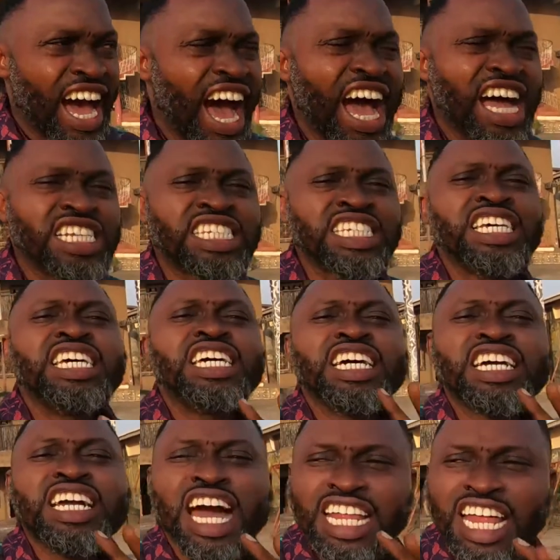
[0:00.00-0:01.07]
Art
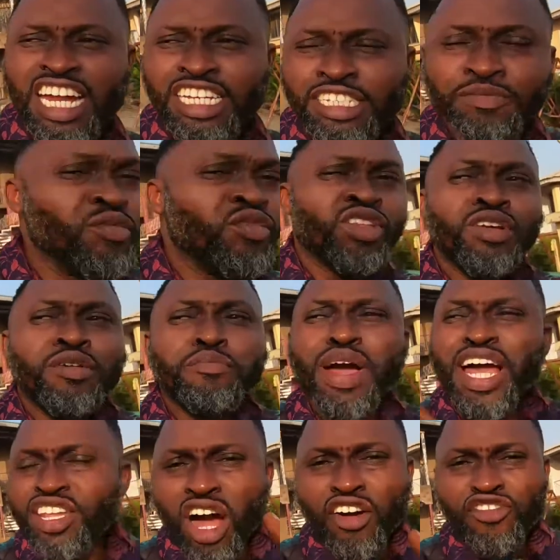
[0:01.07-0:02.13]
Gallery.
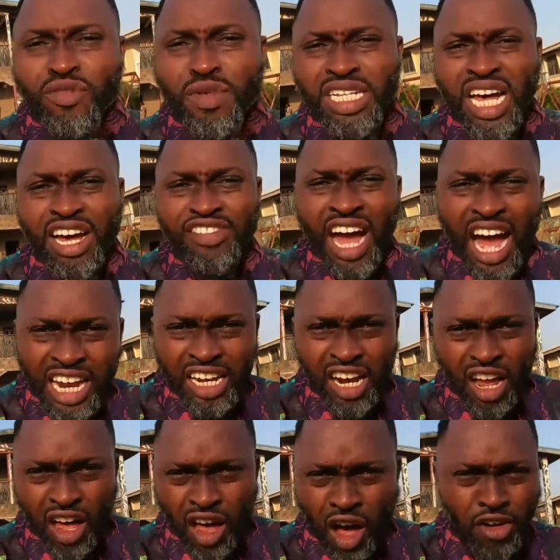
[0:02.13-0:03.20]
Many of you must have heard
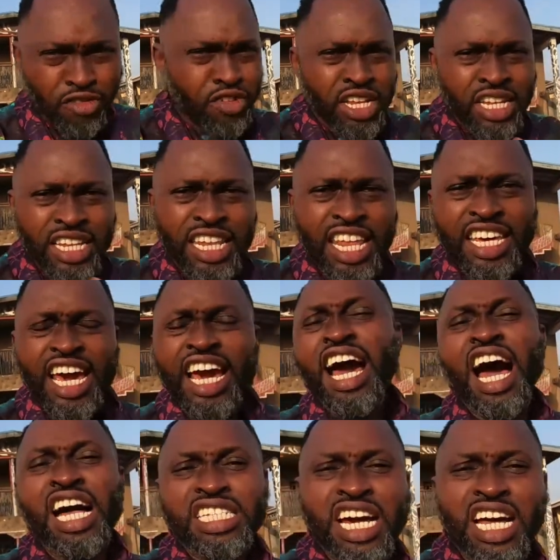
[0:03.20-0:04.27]
of Nike
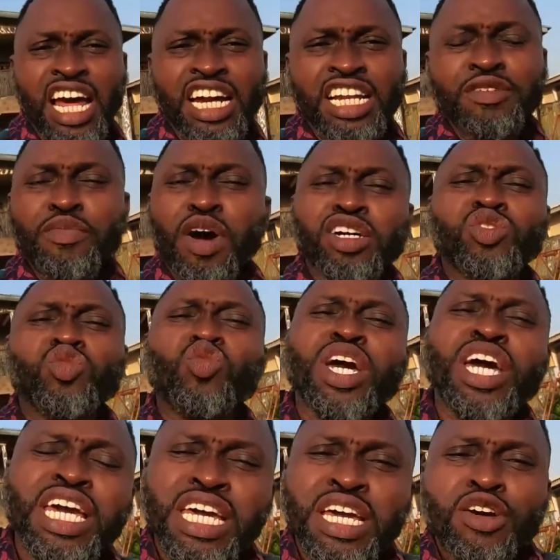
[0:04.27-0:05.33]
Art Gallery, but
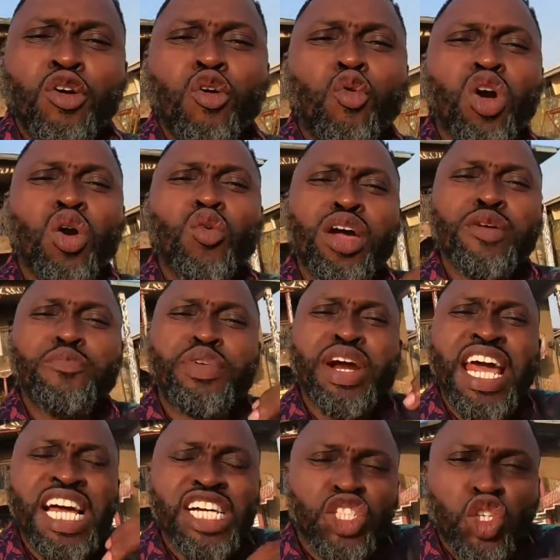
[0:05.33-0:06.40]
we will
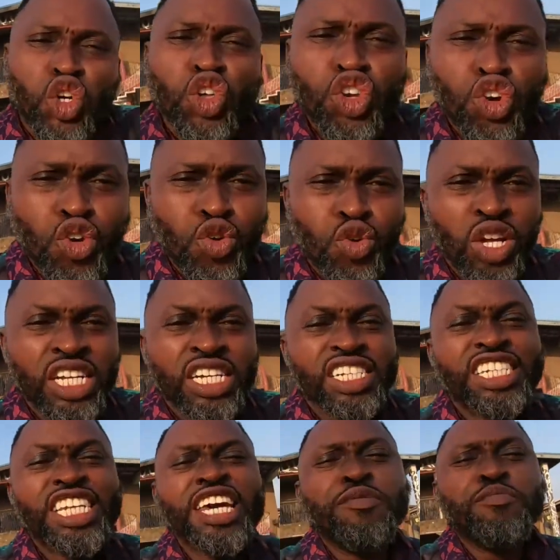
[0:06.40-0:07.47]
bring to you
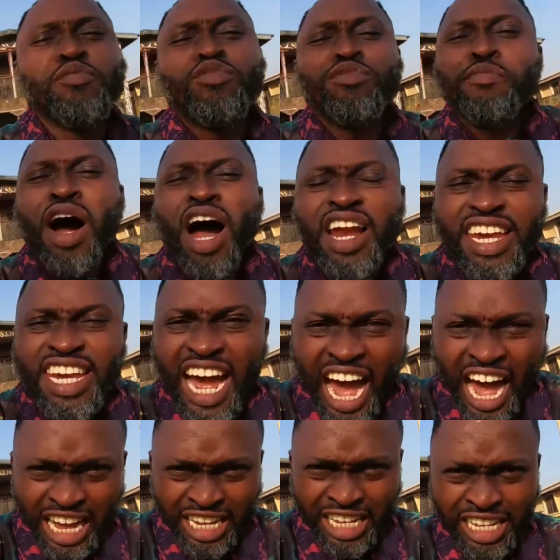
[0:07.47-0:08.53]
the
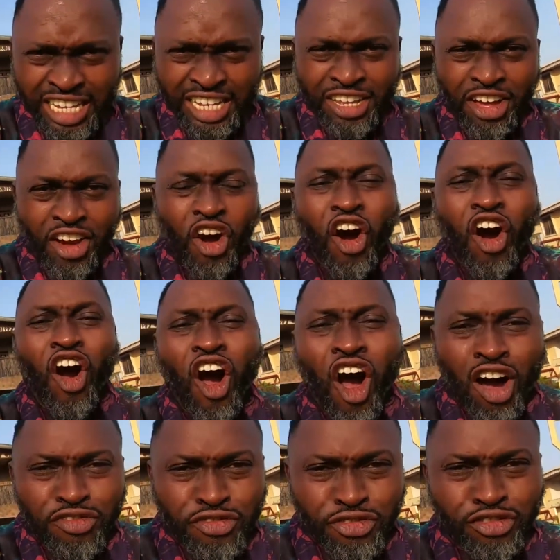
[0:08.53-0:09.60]
mother of